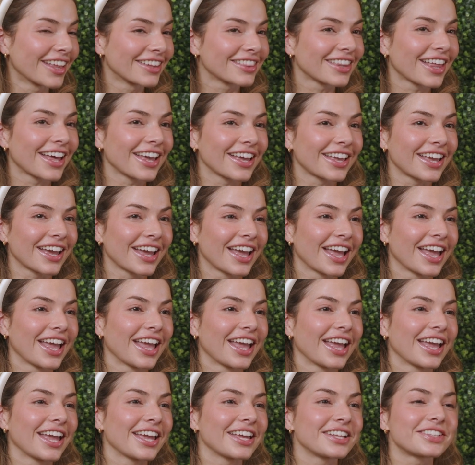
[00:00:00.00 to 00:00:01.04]
Like
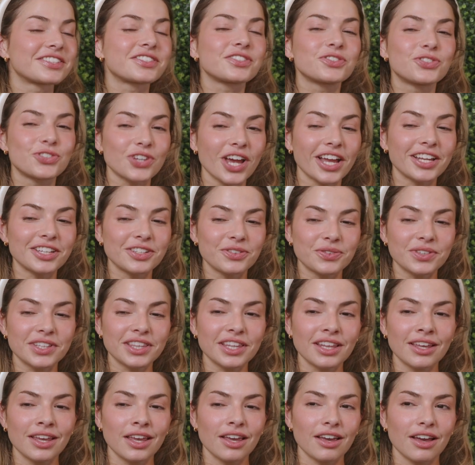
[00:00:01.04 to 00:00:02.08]
it's
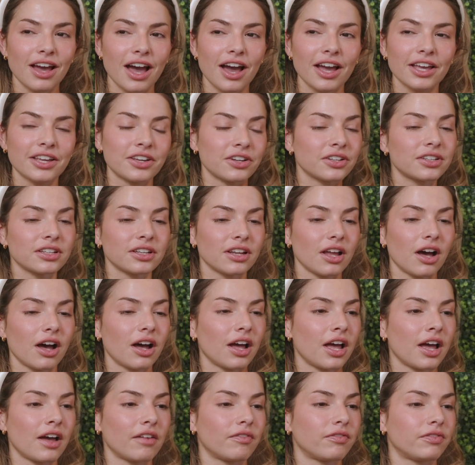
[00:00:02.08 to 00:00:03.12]
genuinely I could
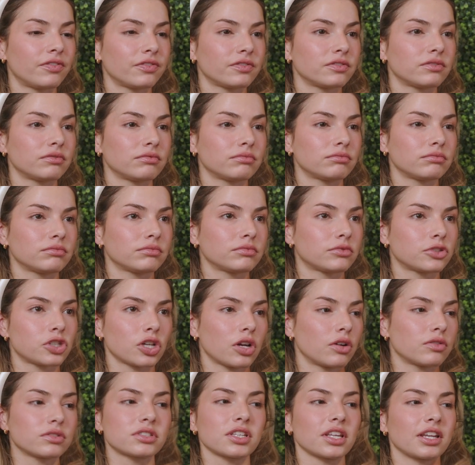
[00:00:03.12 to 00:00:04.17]
not have
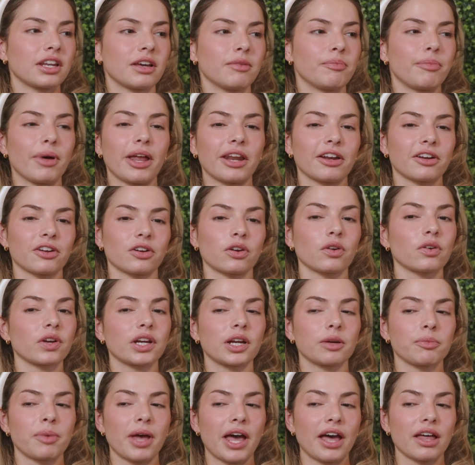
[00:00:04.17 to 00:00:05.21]
chosen a better
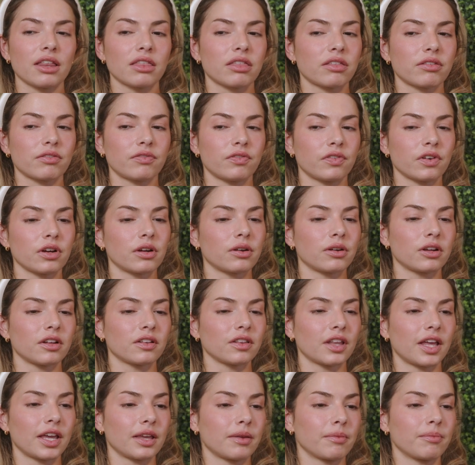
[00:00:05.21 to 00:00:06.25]
career path for
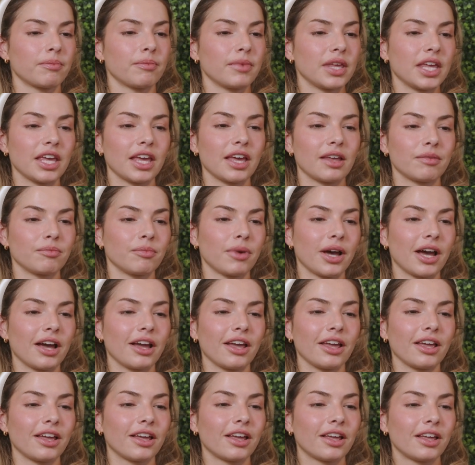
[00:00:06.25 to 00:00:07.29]
like me and
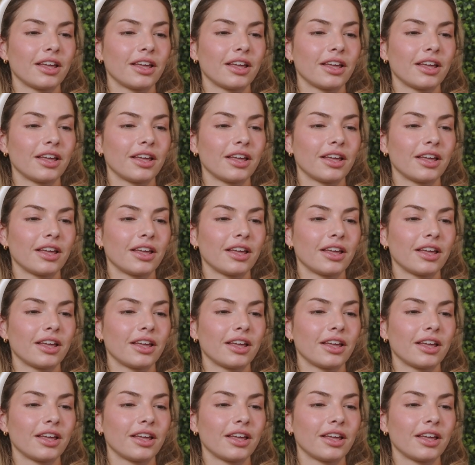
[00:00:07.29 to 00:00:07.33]
my